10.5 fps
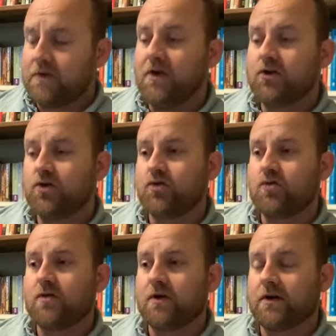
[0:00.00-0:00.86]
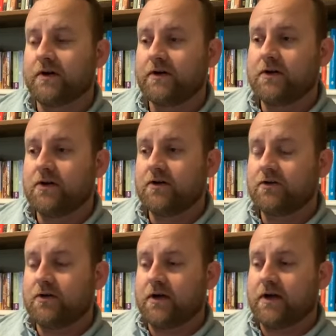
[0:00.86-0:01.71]
who,
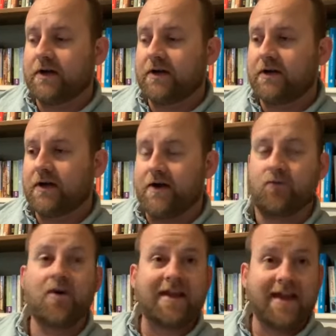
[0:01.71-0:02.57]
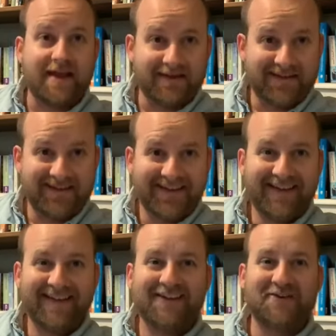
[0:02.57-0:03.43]
on one hand,
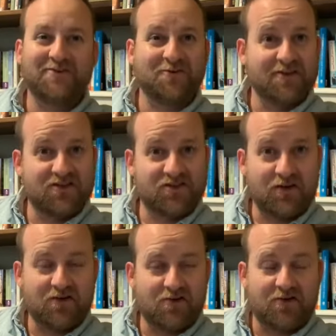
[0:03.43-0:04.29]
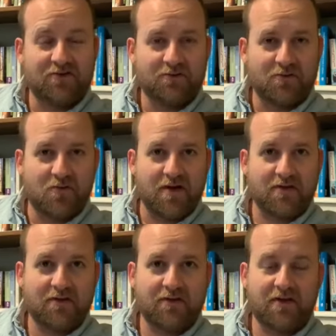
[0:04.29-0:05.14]
who really struggle
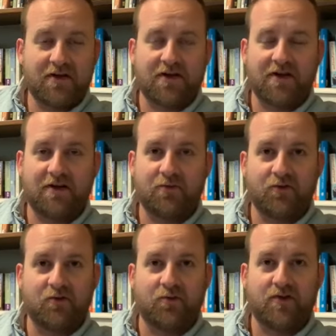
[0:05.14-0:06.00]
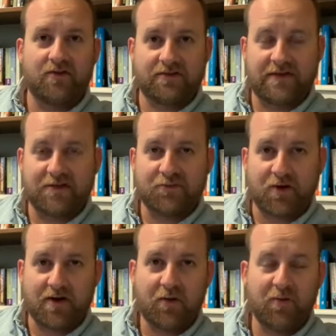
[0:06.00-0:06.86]
with growing their SaaS
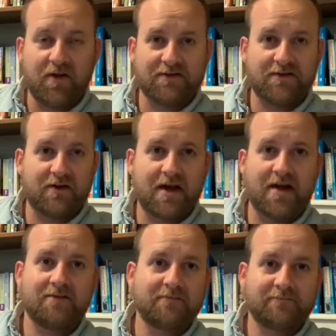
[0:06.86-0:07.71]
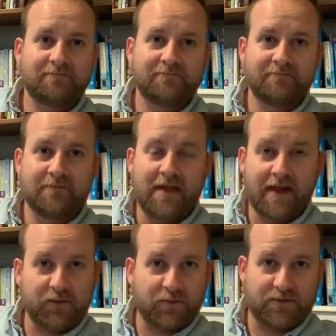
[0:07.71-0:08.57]
product because they're not
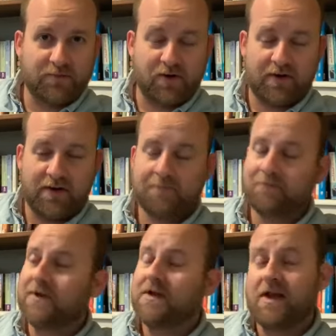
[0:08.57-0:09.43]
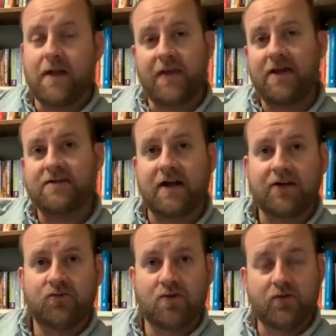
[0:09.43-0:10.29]
experts in marketing, and then I talk
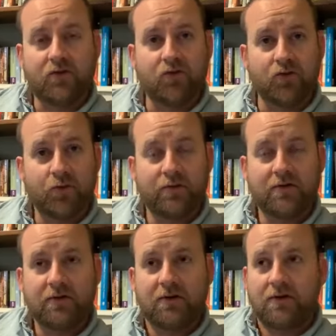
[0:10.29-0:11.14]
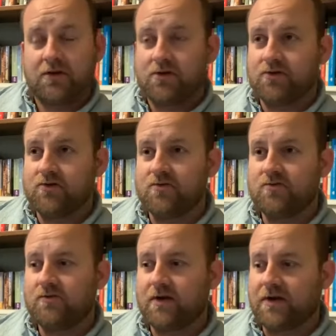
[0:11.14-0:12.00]
to another group who